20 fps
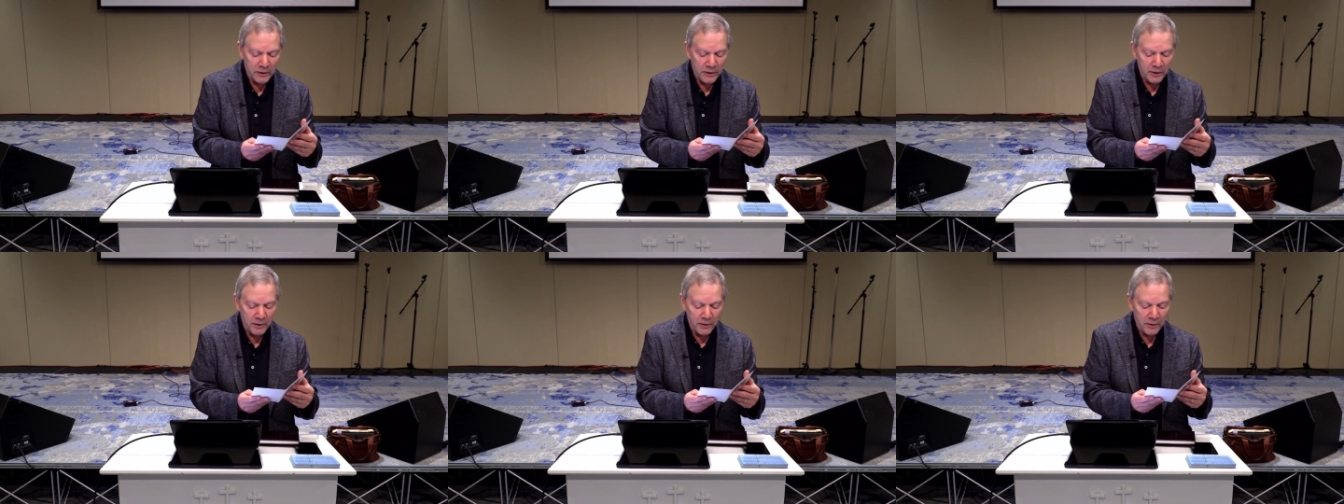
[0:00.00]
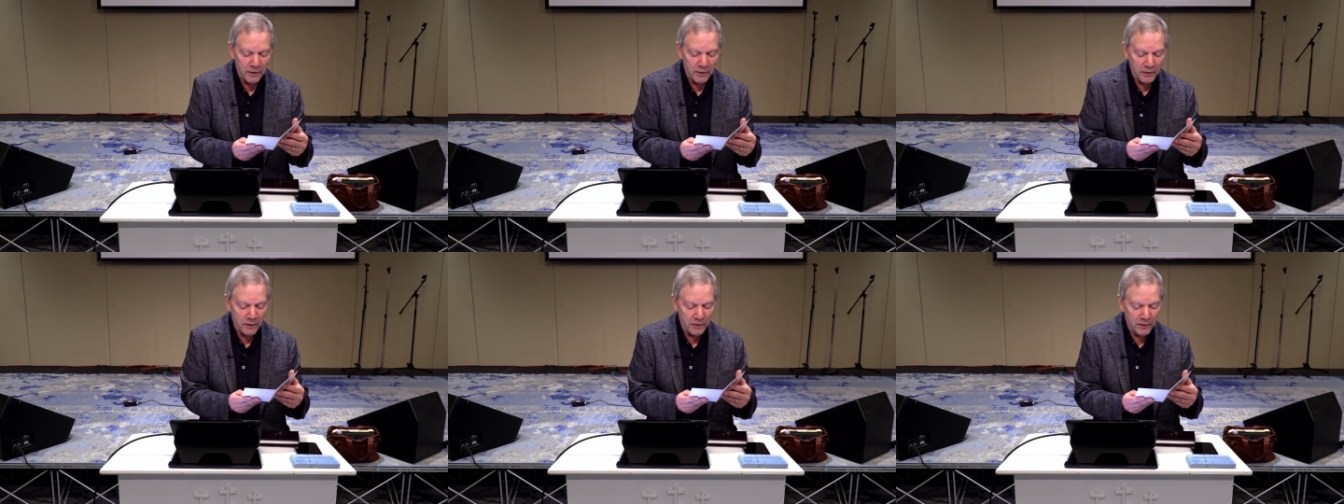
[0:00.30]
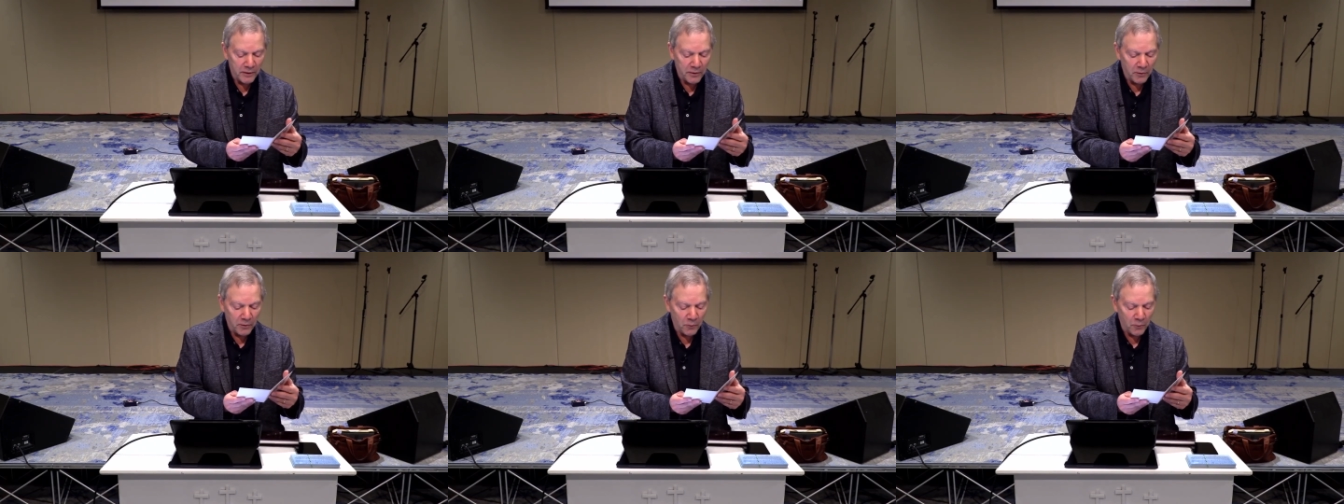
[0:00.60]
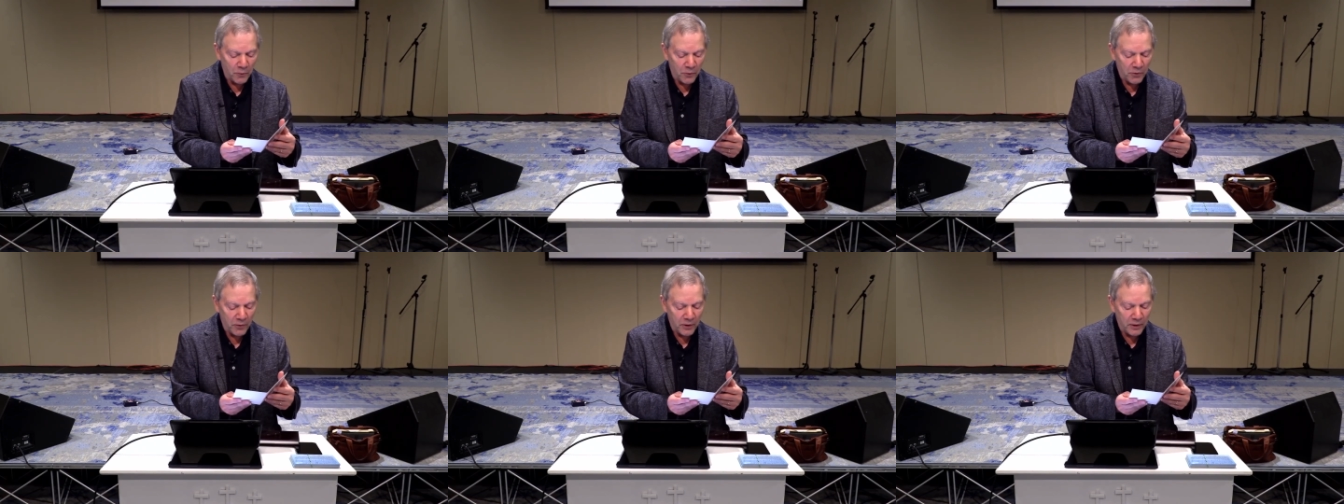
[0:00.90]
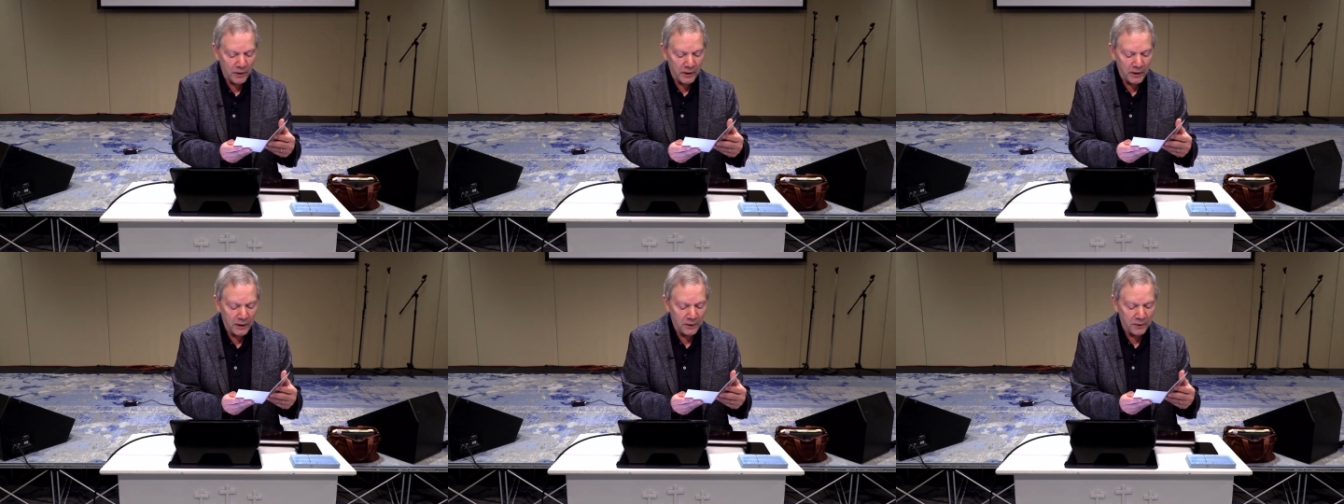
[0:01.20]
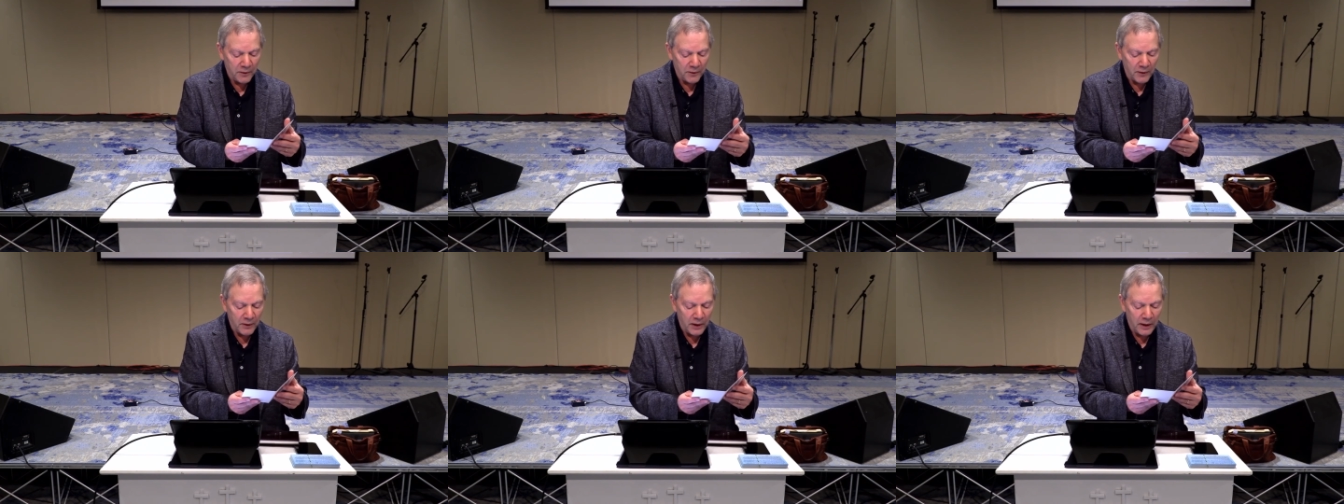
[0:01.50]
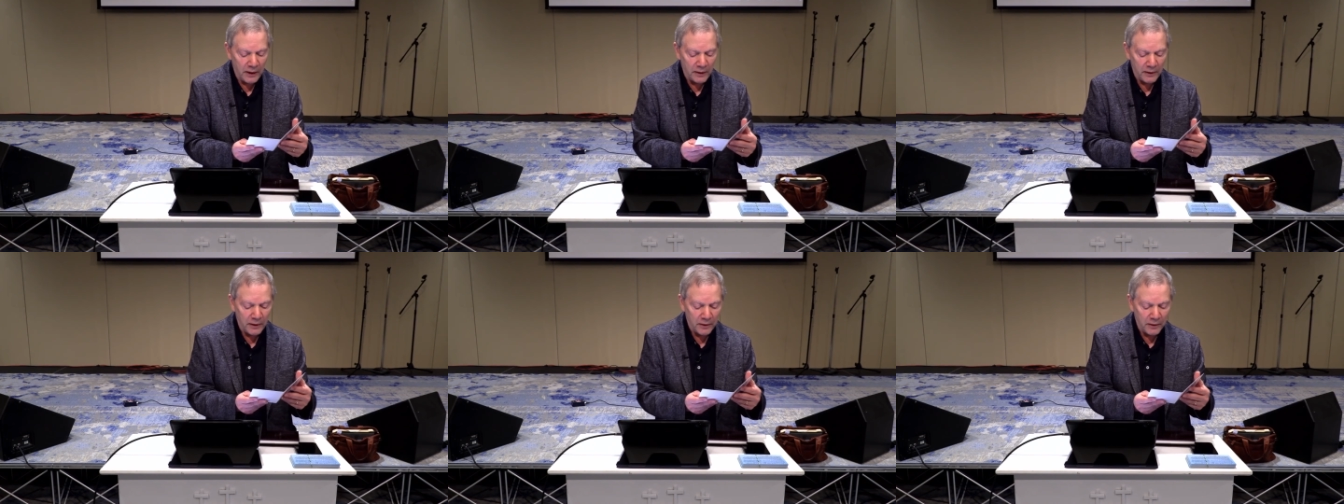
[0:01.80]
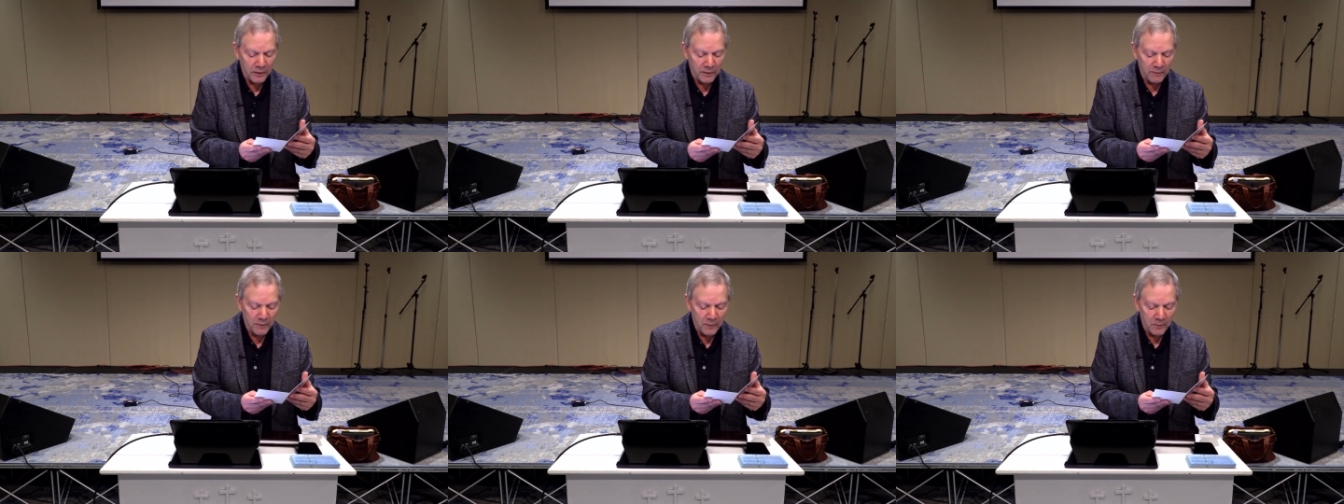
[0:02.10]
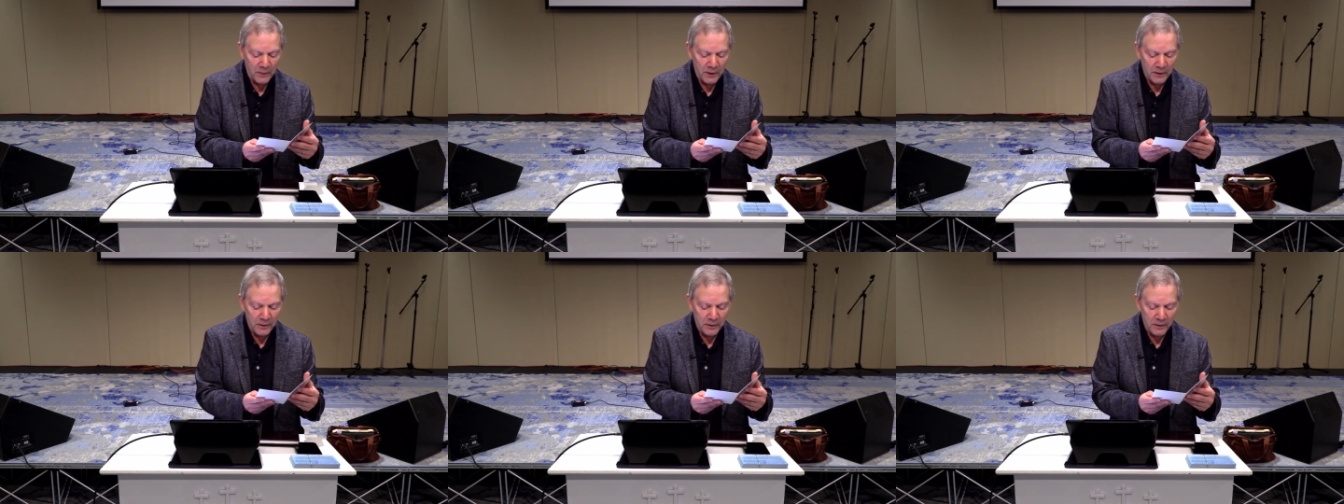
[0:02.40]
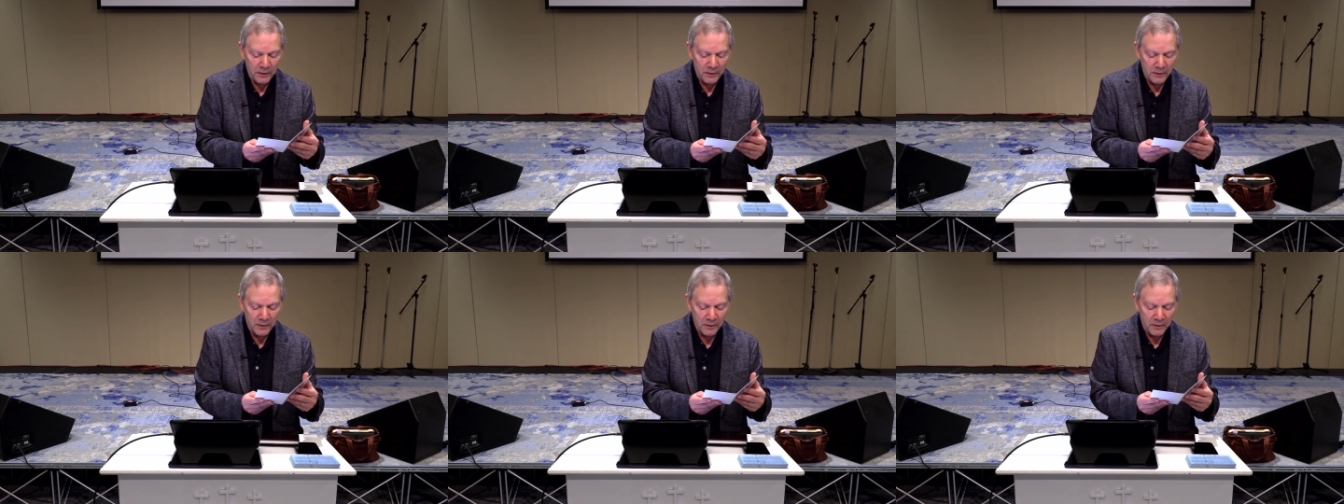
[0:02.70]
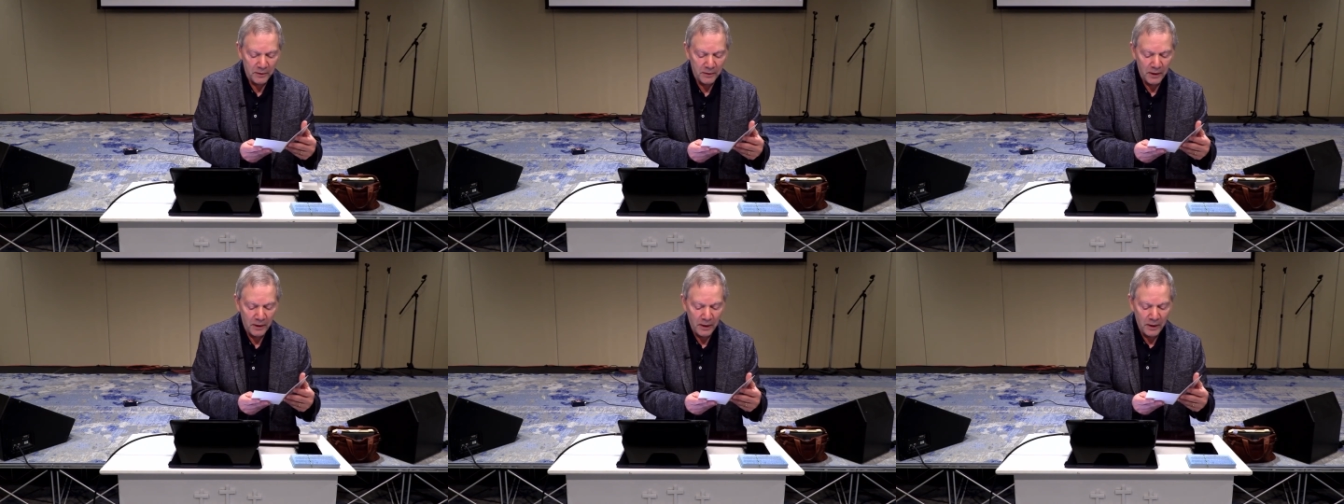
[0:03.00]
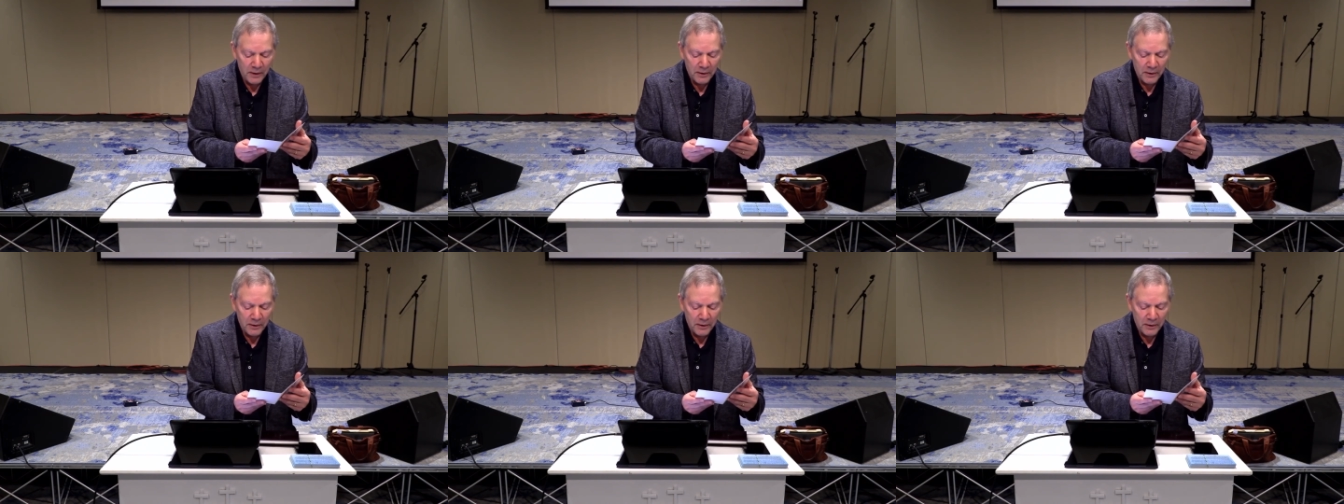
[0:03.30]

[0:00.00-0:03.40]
Jesus, in his own words, hits the highlights of the messages